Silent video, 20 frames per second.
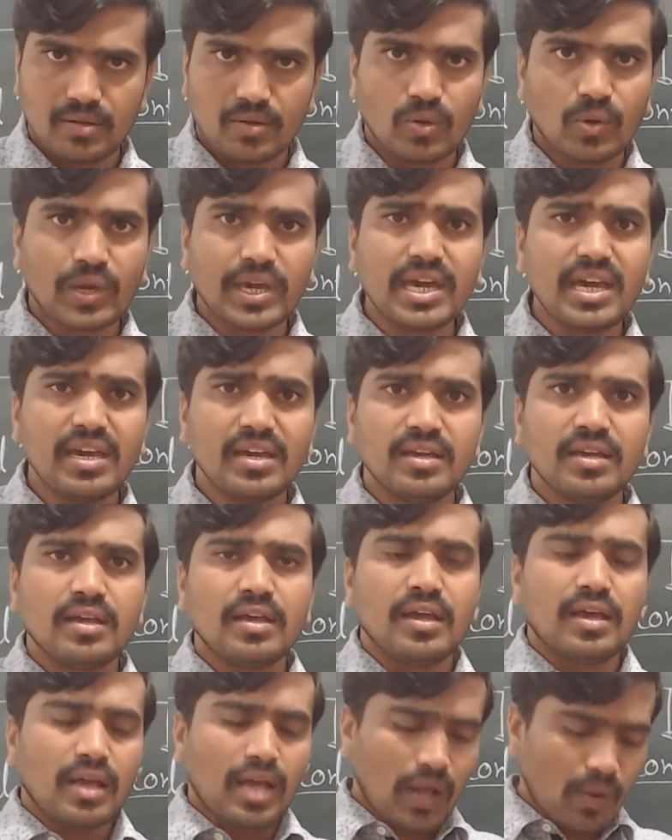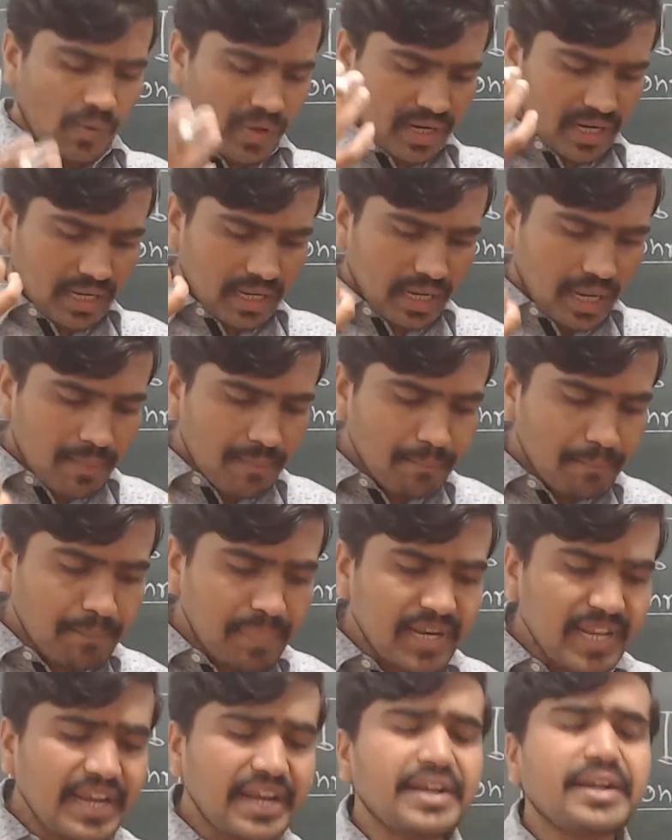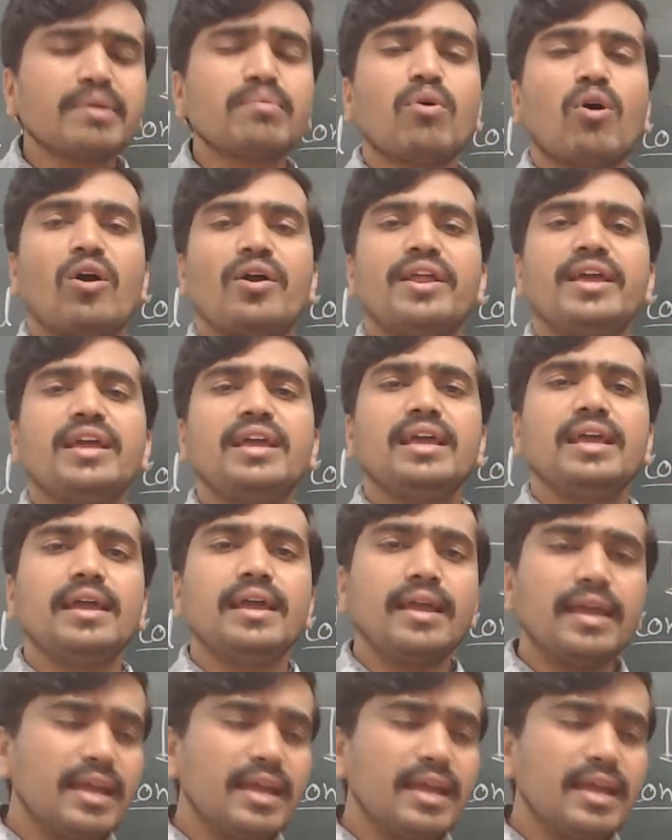Okay. Our complete body